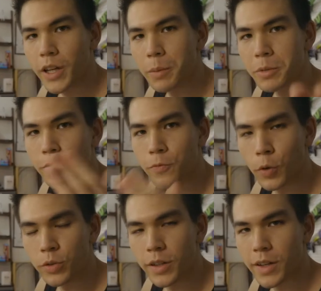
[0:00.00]
I'm going to
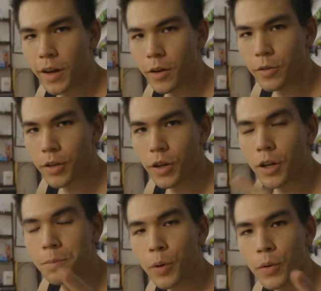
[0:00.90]
fold it down
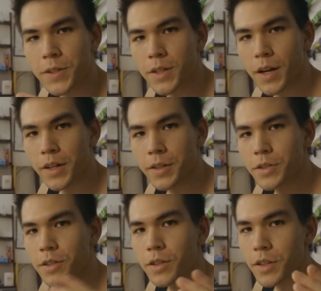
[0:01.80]
on both
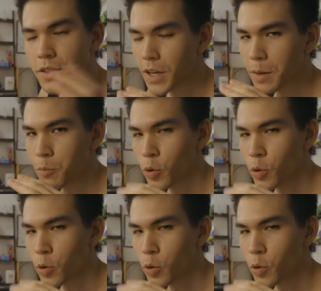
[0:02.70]
sides the same